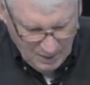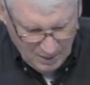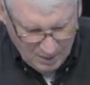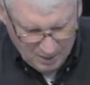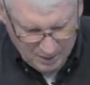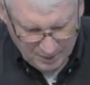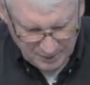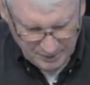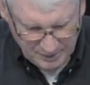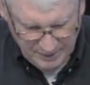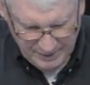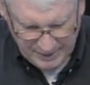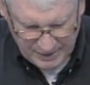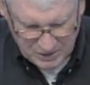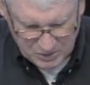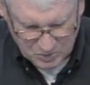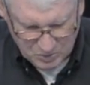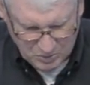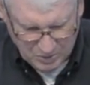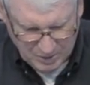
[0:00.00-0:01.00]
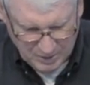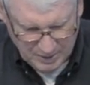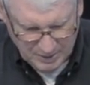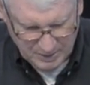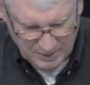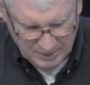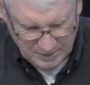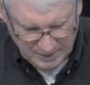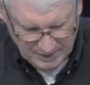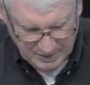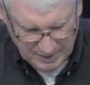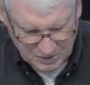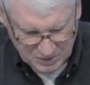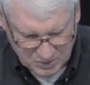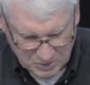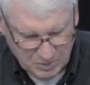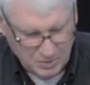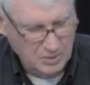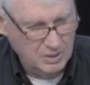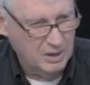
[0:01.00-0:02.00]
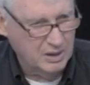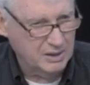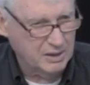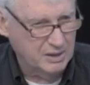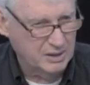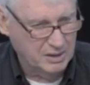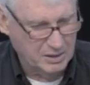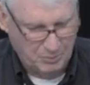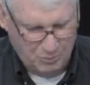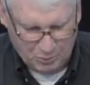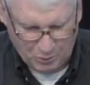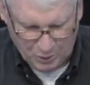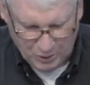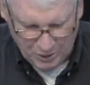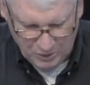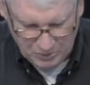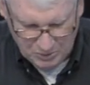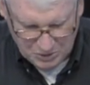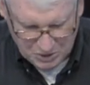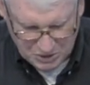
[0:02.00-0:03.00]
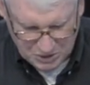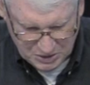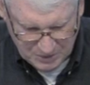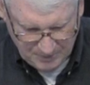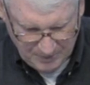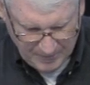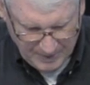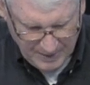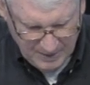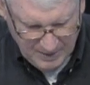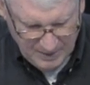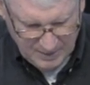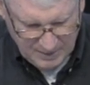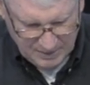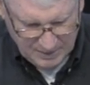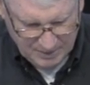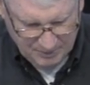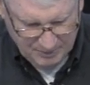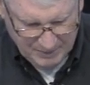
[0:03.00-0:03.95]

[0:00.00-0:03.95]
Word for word: All right, the next one, the next again approach that